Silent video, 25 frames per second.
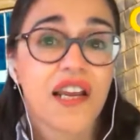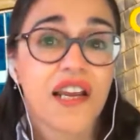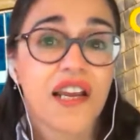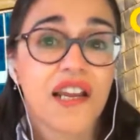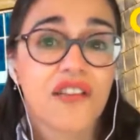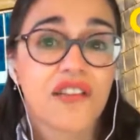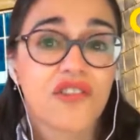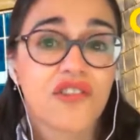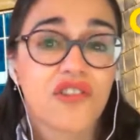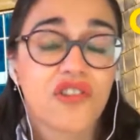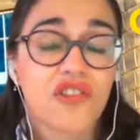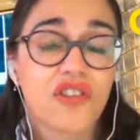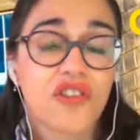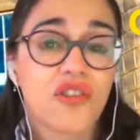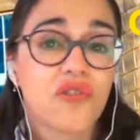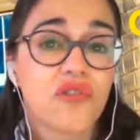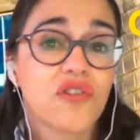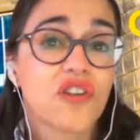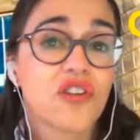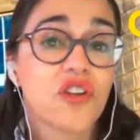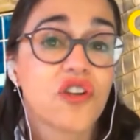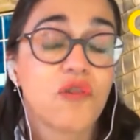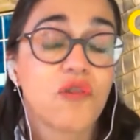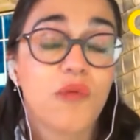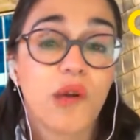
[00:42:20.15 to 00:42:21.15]
is a
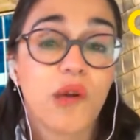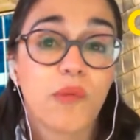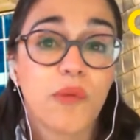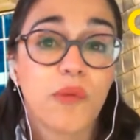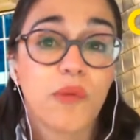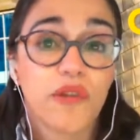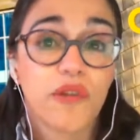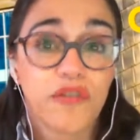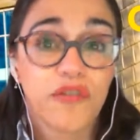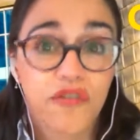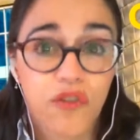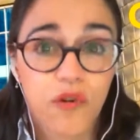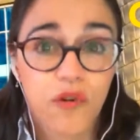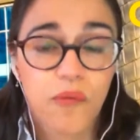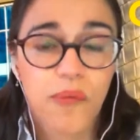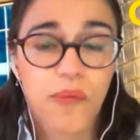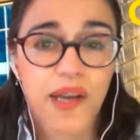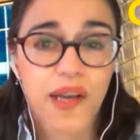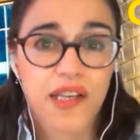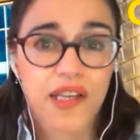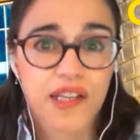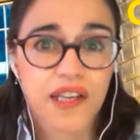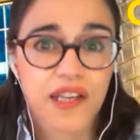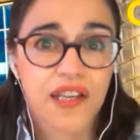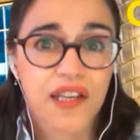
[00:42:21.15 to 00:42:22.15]
student who will perform
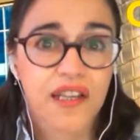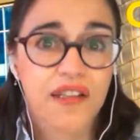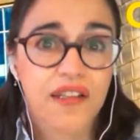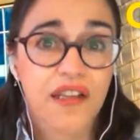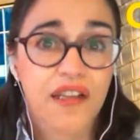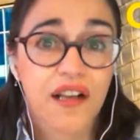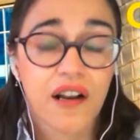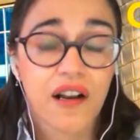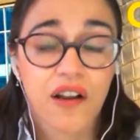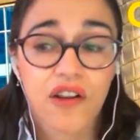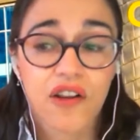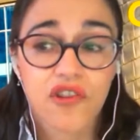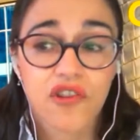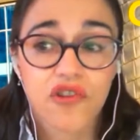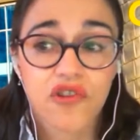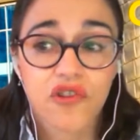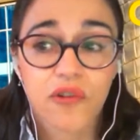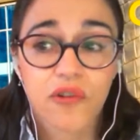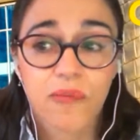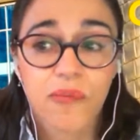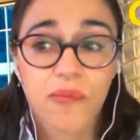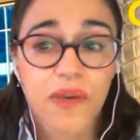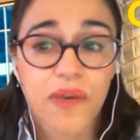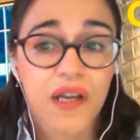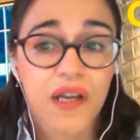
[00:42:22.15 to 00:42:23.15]
better in the classroom.